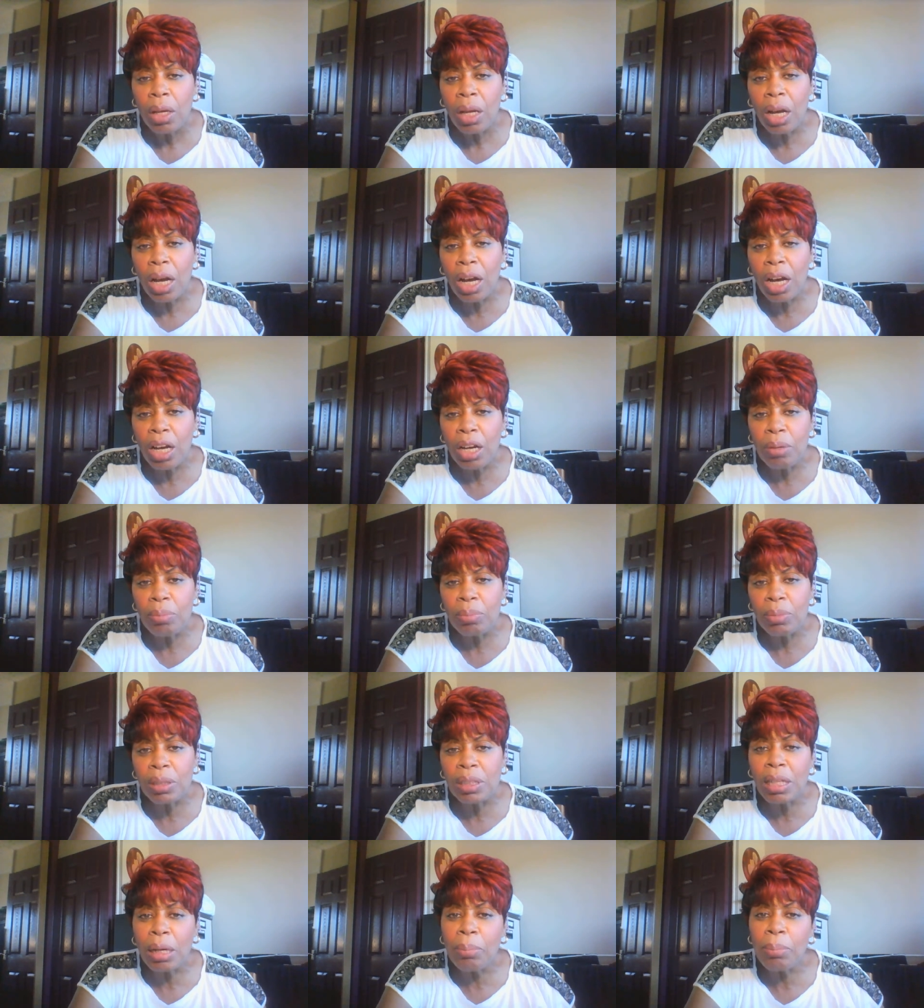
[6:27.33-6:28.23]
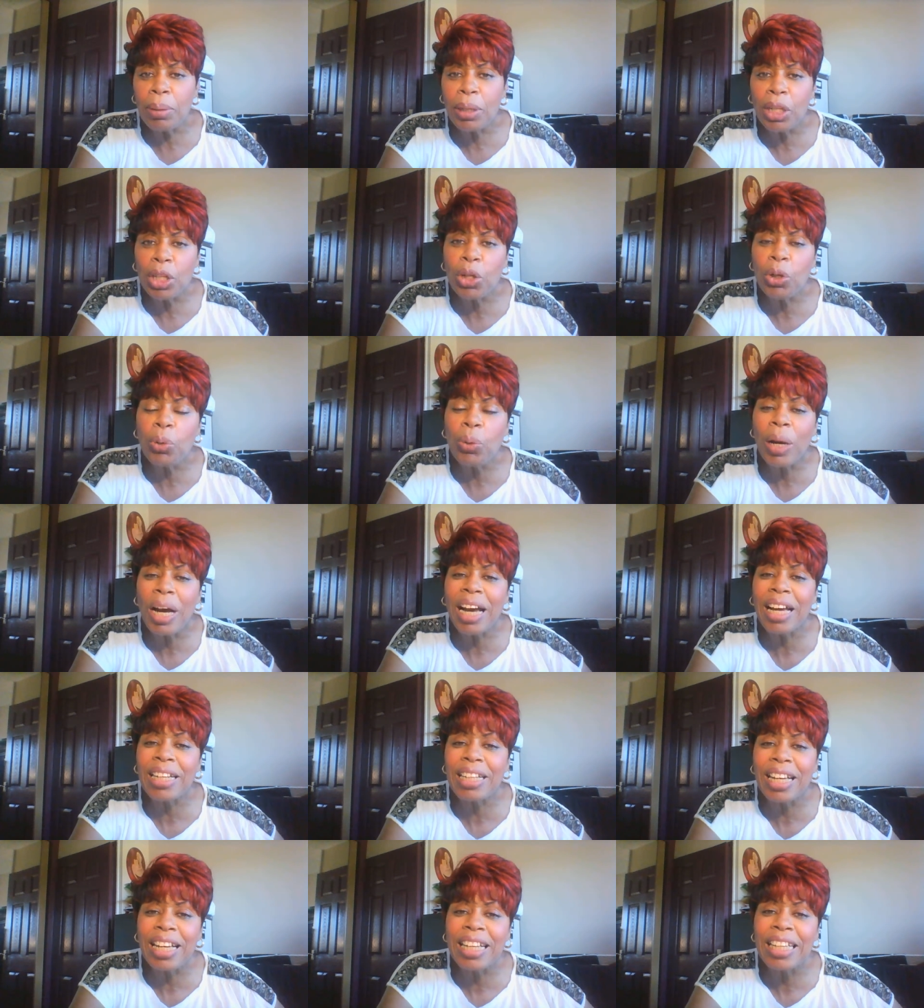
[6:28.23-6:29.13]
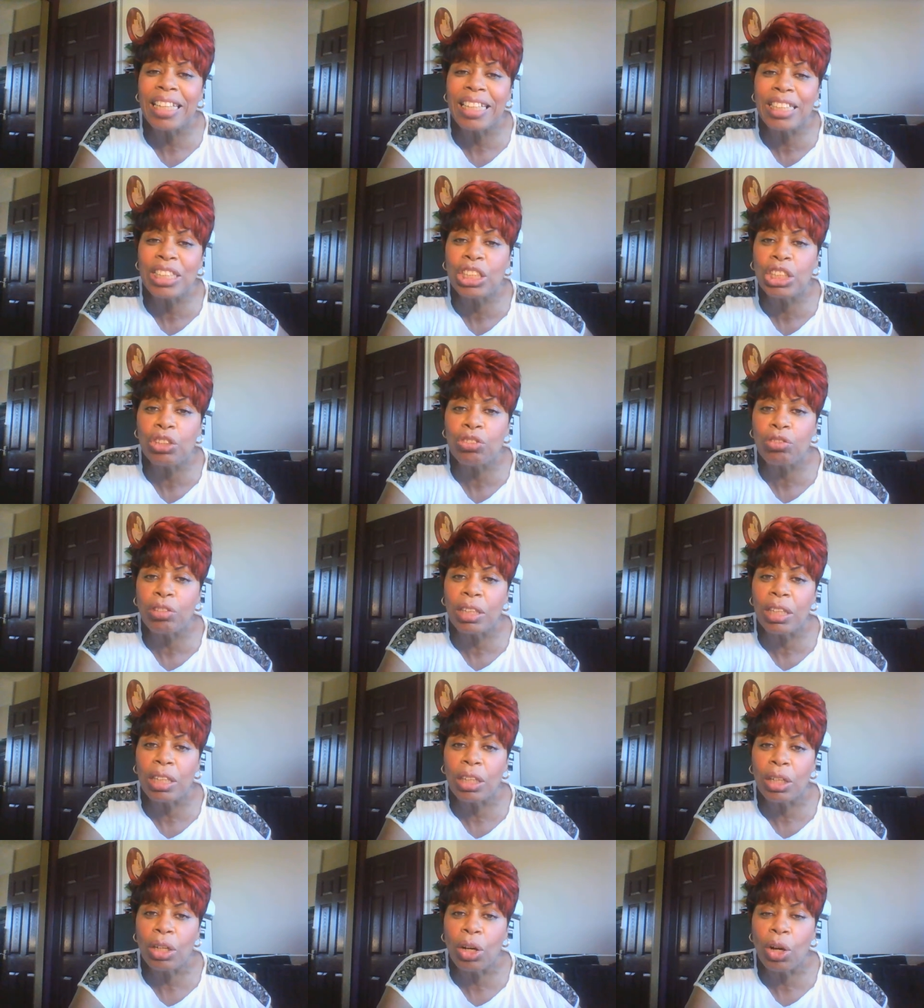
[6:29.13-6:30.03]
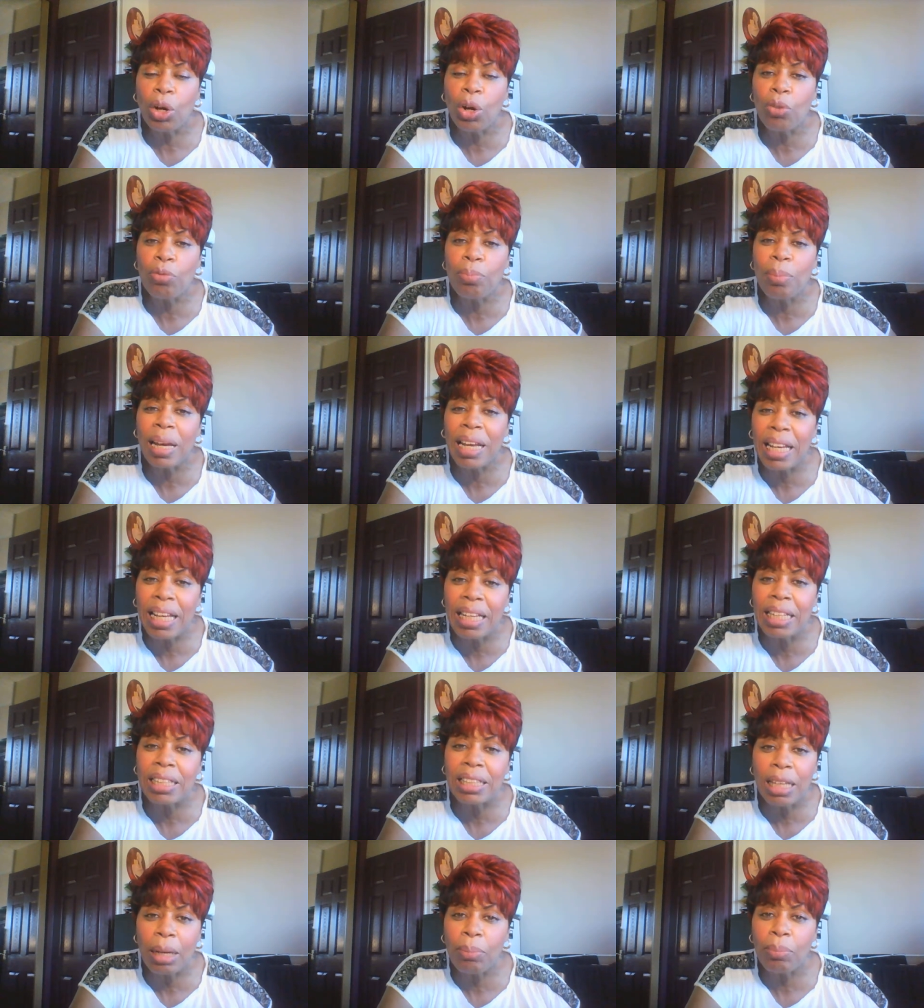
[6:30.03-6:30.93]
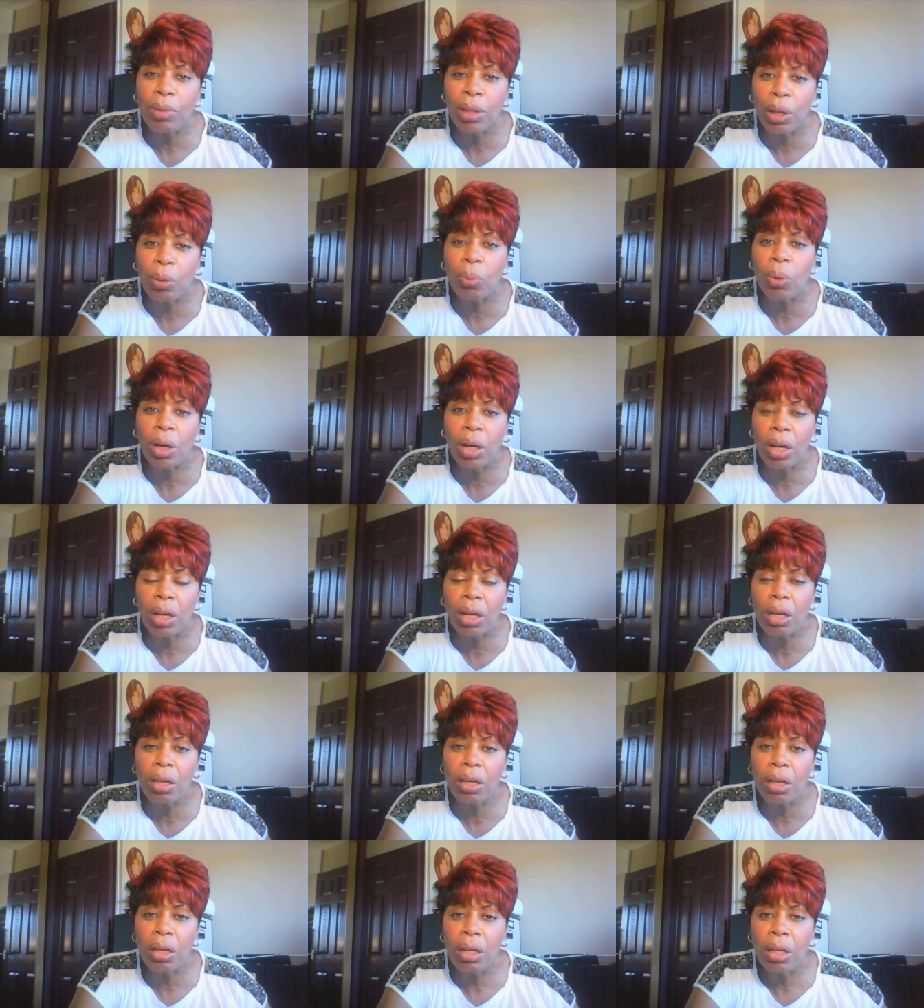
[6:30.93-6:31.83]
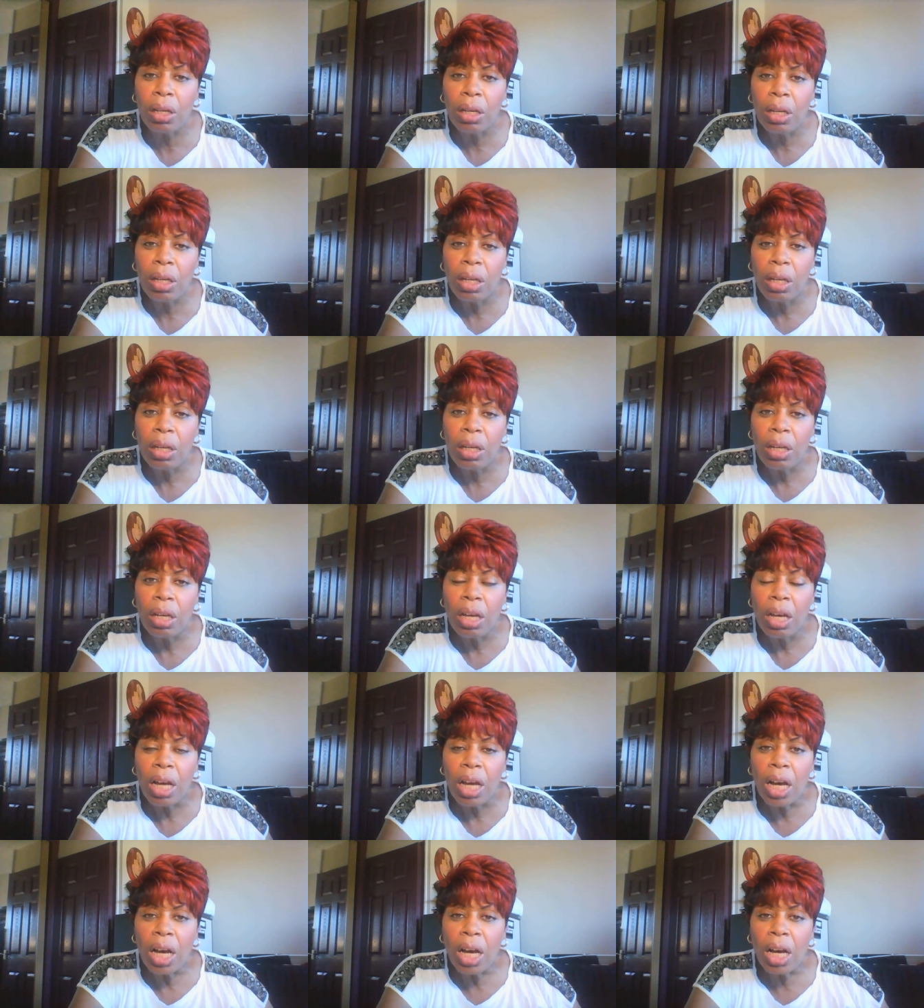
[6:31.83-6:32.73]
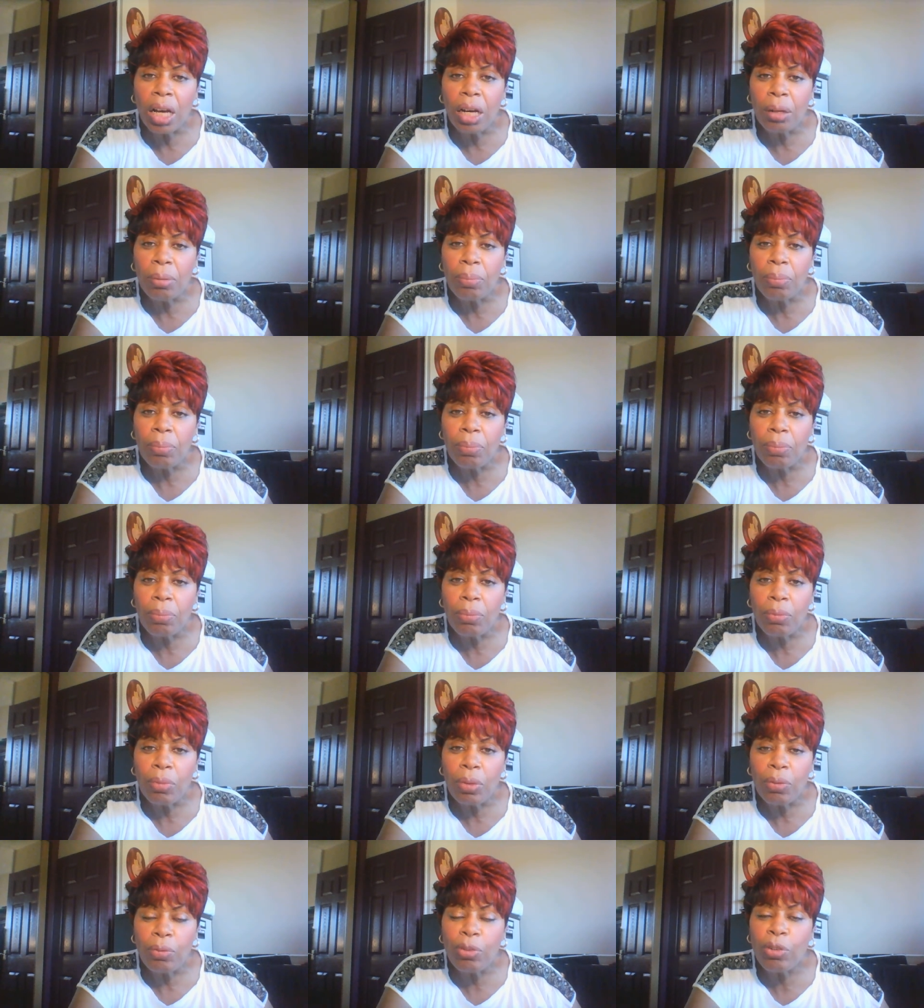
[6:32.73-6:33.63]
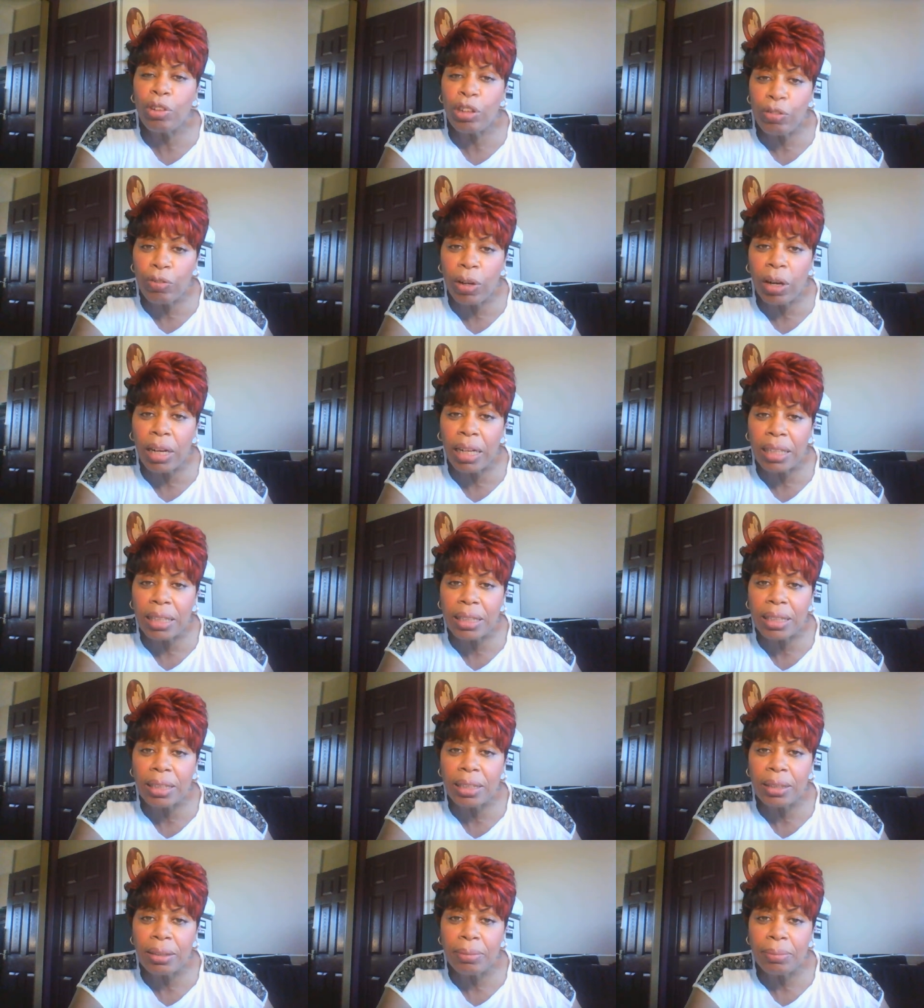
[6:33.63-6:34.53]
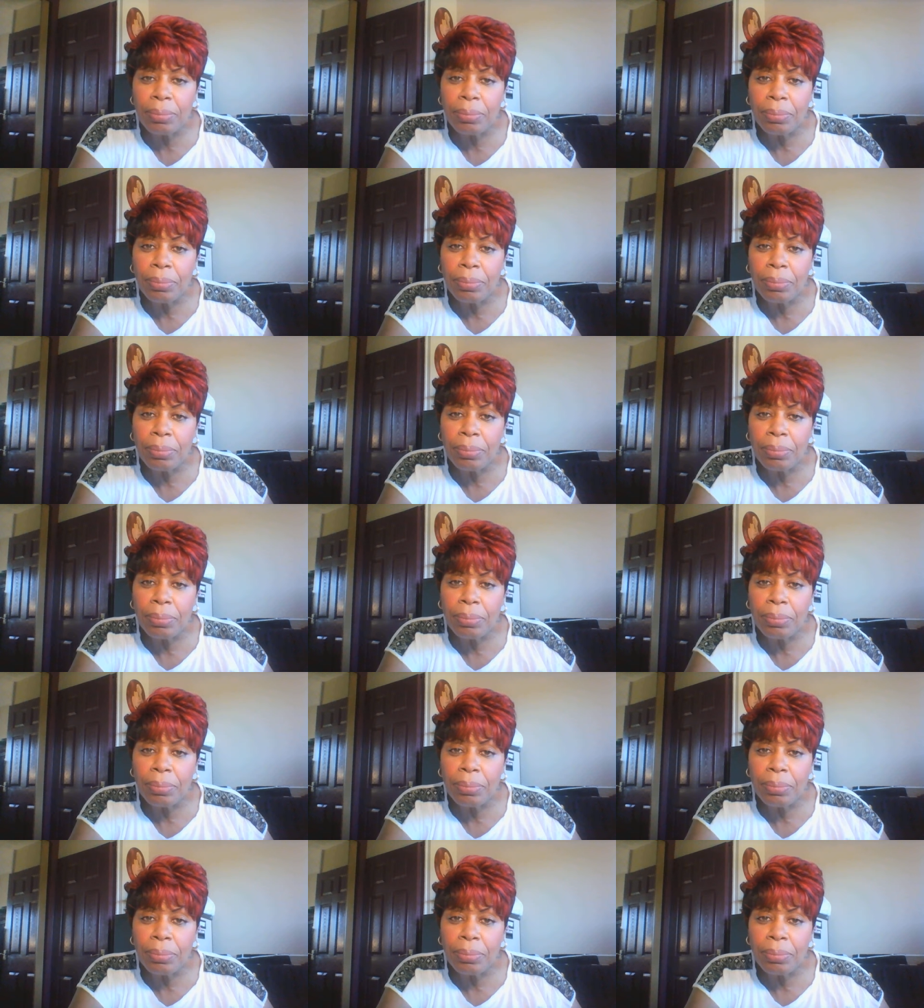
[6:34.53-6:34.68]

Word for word: um, somebody who had a history of making something work um, for advice